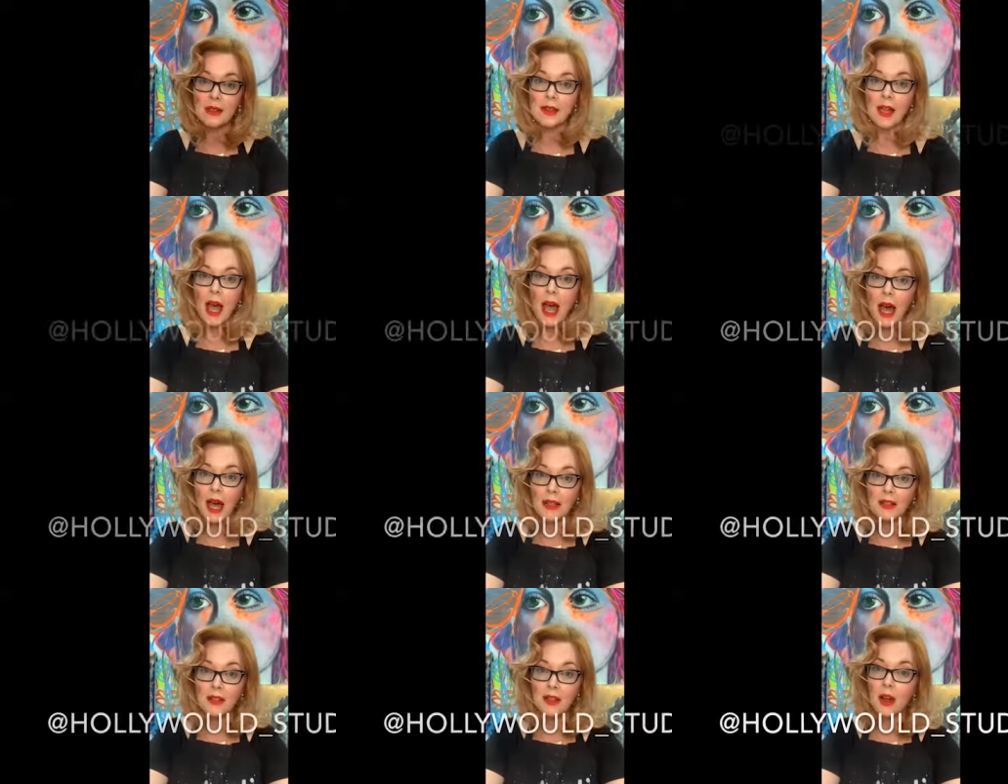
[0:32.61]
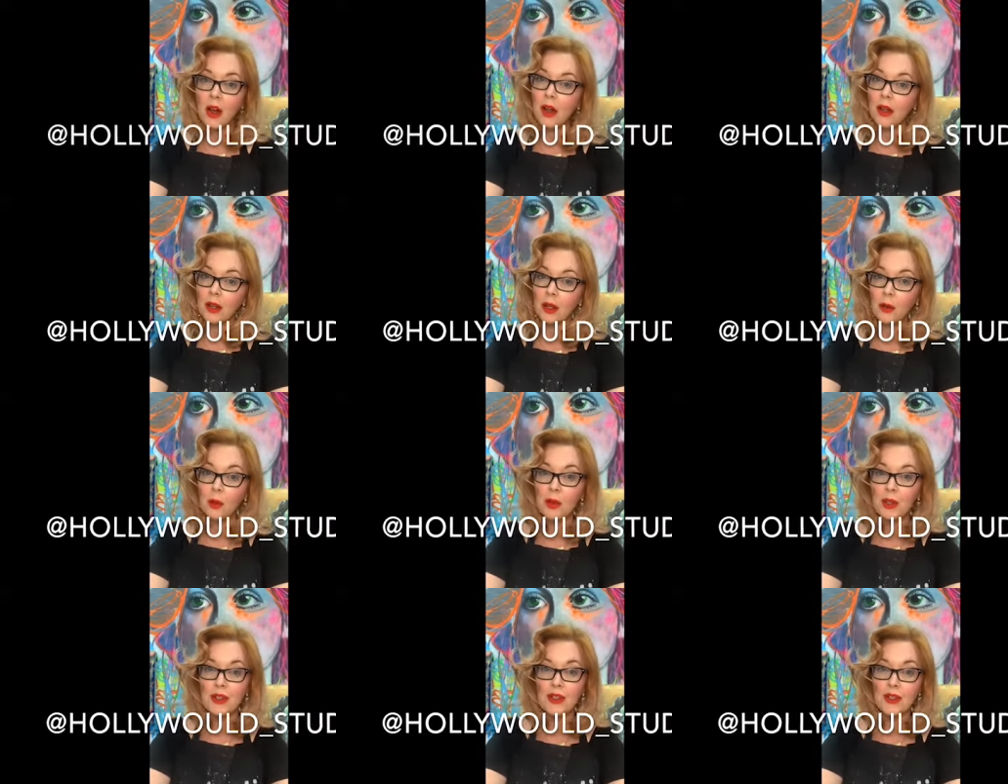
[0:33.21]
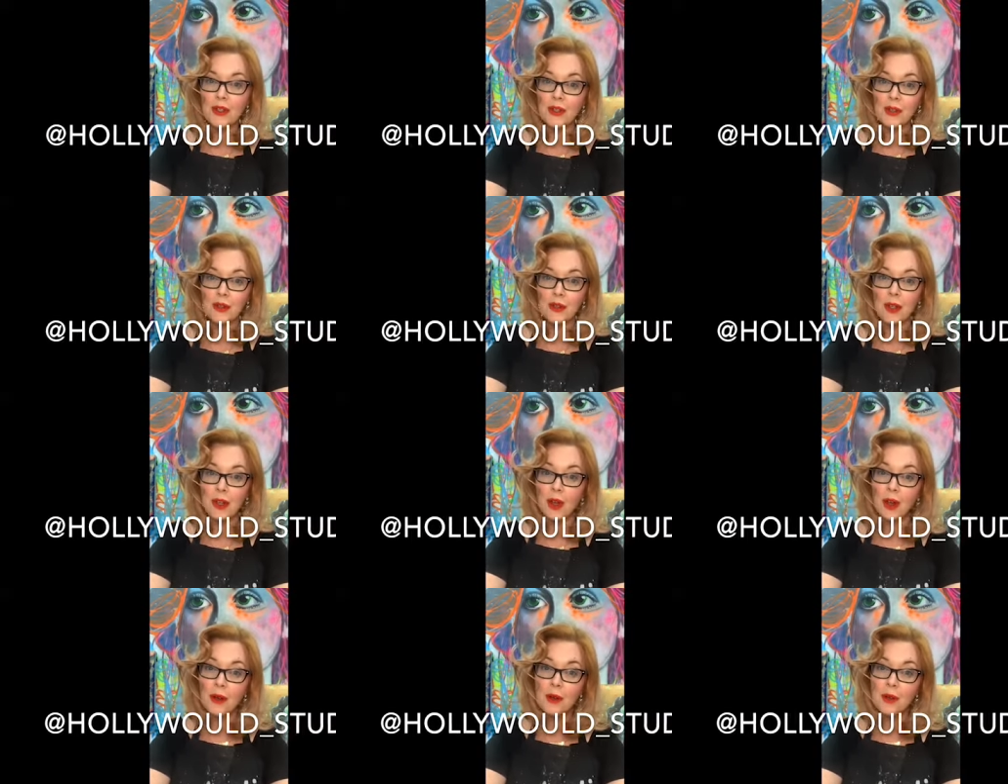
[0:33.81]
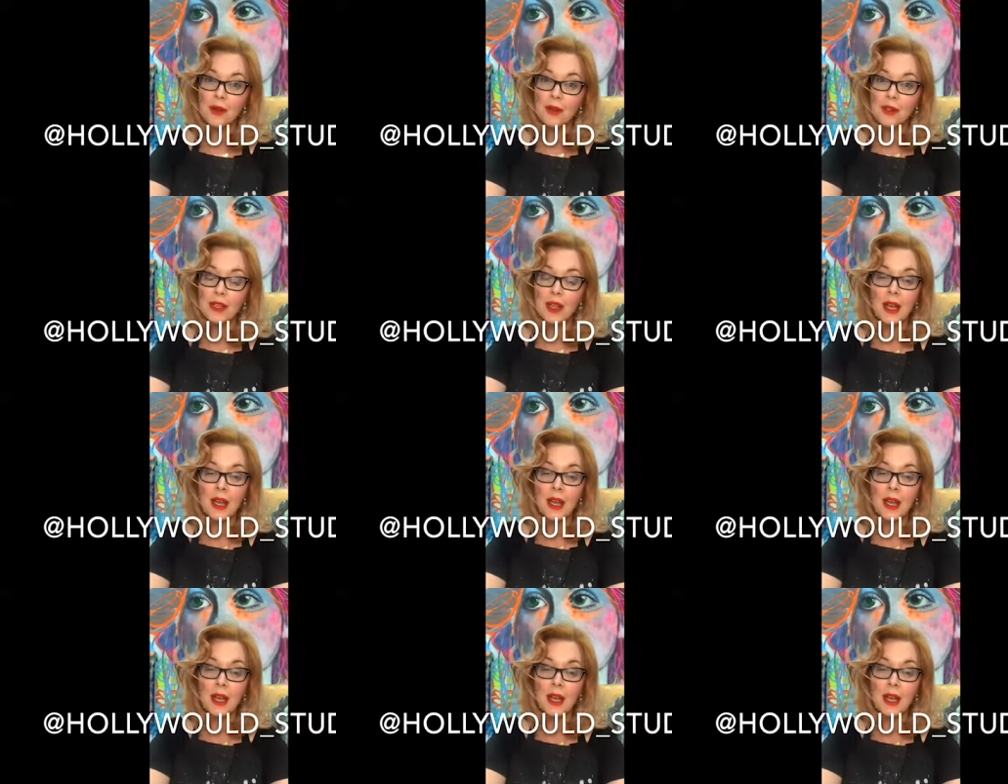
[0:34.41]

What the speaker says: at Hollywood Studios,